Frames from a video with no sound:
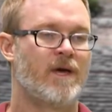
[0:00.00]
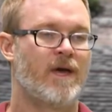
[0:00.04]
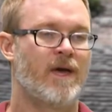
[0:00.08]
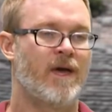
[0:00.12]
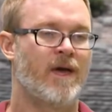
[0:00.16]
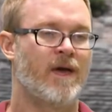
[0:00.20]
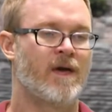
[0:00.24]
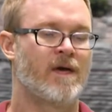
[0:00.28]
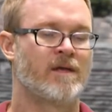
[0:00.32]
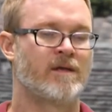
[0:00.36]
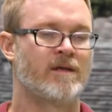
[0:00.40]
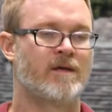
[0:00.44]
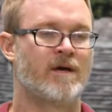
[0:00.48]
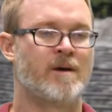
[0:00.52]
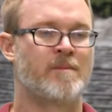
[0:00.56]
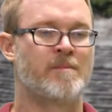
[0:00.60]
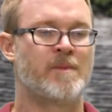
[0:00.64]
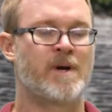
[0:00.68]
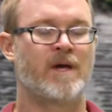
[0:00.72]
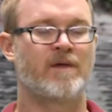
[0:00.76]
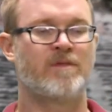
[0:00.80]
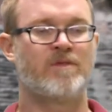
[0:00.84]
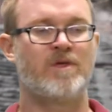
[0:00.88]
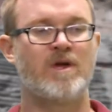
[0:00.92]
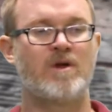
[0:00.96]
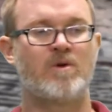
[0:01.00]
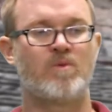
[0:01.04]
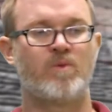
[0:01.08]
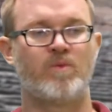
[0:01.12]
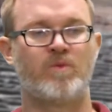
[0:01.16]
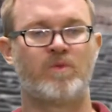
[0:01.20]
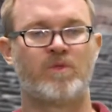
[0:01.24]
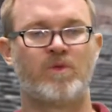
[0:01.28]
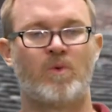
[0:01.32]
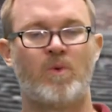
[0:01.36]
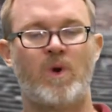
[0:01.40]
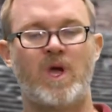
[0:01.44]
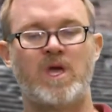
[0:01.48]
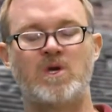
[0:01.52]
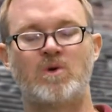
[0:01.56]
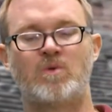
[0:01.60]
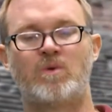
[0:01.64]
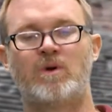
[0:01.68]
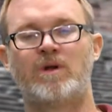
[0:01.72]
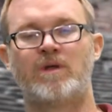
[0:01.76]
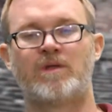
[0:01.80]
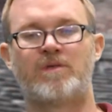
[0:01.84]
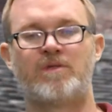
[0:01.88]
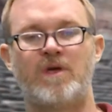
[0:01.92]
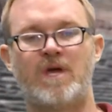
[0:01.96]
And I think the way you
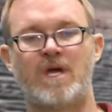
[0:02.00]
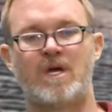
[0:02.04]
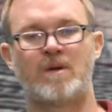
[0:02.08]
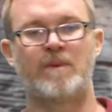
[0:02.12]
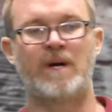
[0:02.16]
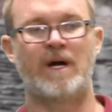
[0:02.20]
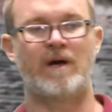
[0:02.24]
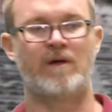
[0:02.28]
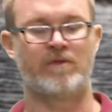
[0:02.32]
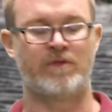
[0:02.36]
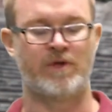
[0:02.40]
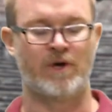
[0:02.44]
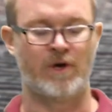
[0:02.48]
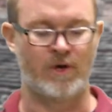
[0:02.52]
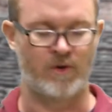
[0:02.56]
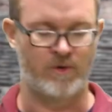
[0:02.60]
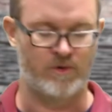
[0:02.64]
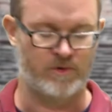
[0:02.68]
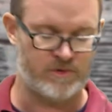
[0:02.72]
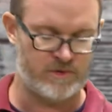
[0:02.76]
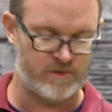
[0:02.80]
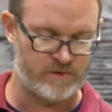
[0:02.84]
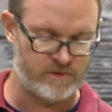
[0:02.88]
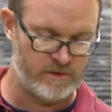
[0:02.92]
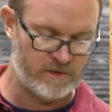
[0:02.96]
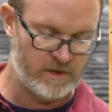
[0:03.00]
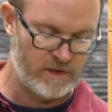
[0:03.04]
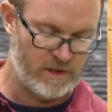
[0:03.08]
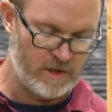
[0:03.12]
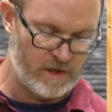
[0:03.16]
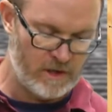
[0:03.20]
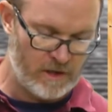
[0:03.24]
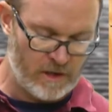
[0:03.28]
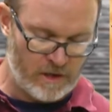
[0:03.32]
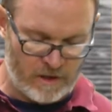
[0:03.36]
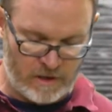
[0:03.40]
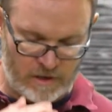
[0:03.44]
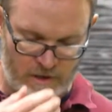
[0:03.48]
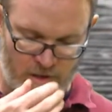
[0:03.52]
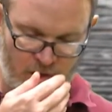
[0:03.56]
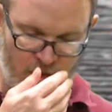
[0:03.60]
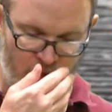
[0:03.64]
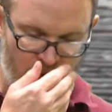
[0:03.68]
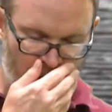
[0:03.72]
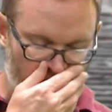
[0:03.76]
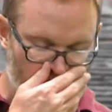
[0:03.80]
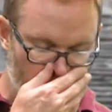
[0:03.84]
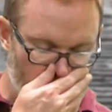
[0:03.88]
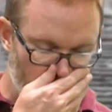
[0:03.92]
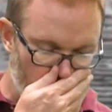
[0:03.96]
want to think about those
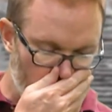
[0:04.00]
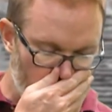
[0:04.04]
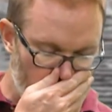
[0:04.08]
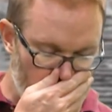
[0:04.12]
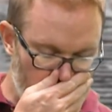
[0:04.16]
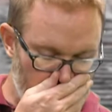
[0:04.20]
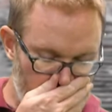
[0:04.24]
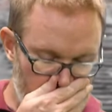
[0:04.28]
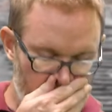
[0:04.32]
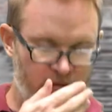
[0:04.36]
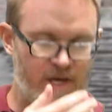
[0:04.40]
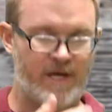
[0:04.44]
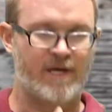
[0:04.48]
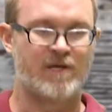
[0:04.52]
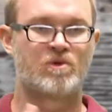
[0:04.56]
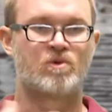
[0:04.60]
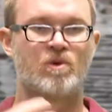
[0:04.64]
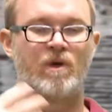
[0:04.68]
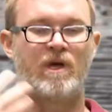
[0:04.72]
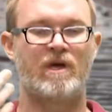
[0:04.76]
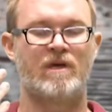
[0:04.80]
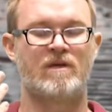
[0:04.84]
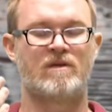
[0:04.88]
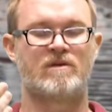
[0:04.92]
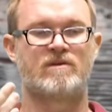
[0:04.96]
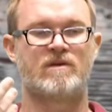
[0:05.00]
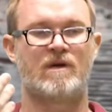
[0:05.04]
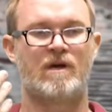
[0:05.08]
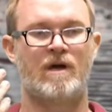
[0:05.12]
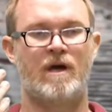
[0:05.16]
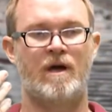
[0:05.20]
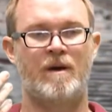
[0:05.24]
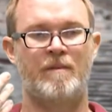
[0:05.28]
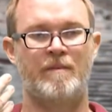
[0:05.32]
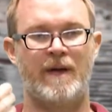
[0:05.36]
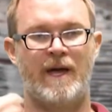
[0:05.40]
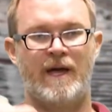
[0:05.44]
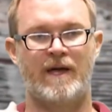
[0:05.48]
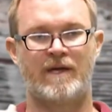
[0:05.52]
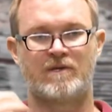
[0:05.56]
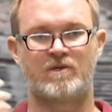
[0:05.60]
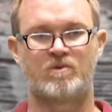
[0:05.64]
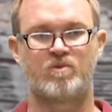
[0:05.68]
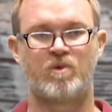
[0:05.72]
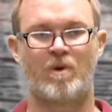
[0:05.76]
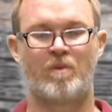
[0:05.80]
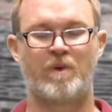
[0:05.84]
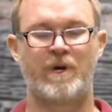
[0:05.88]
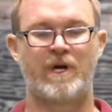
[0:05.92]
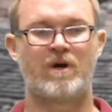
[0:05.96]
is as
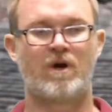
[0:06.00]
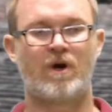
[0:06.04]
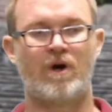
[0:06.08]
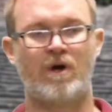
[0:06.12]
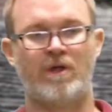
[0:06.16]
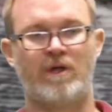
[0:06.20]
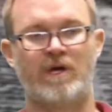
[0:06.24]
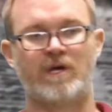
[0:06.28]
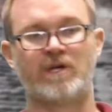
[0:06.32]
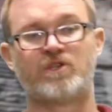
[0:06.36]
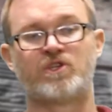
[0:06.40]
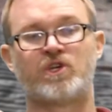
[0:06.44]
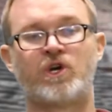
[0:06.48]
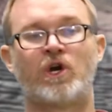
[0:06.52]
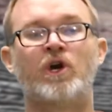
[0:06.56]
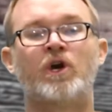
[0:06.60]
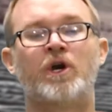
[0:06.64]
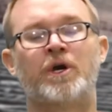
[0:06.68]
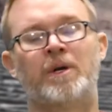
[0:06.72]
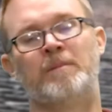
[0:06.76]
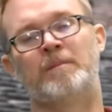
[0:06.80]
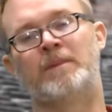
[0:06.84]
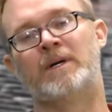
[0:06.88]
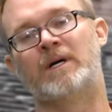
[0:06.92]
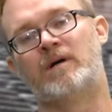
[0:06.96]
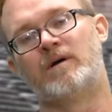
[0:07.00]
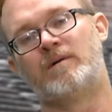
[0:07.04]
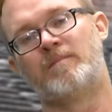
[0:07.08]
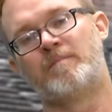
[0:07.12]
what we call a term.